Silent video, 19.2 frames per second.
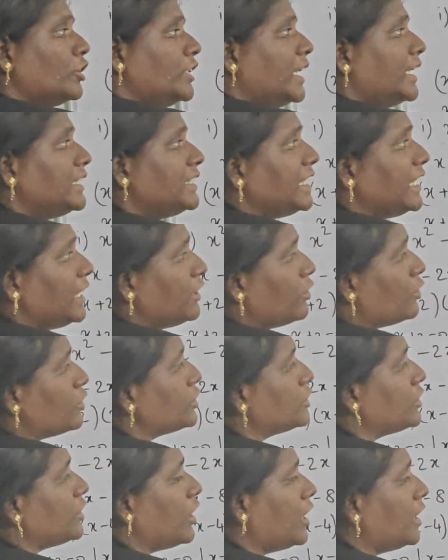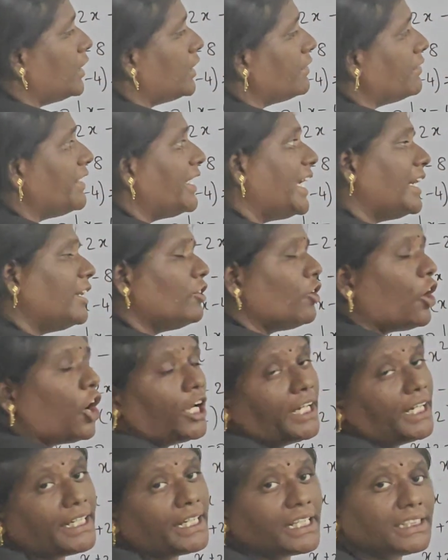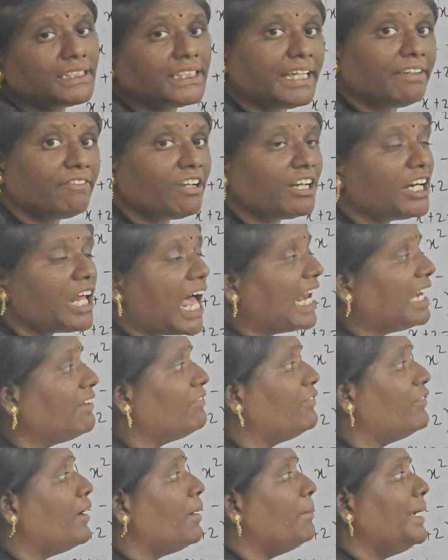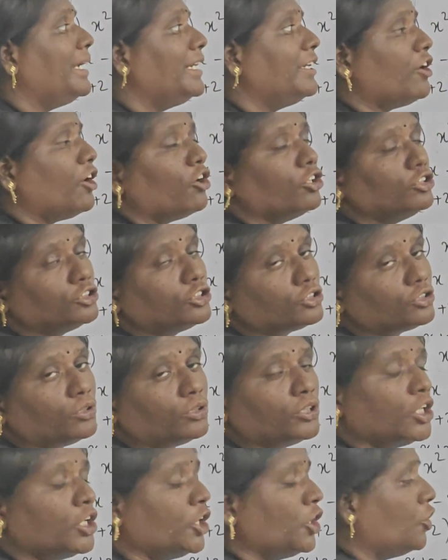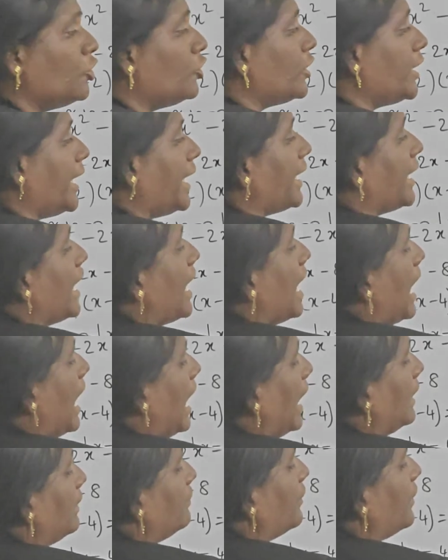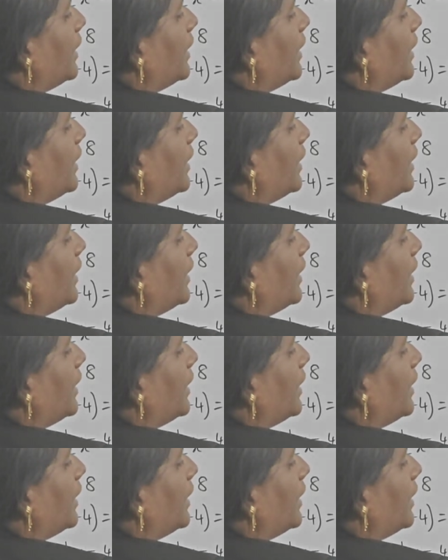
zeros are, we can call it as even alpha beta also. Okay, alpha is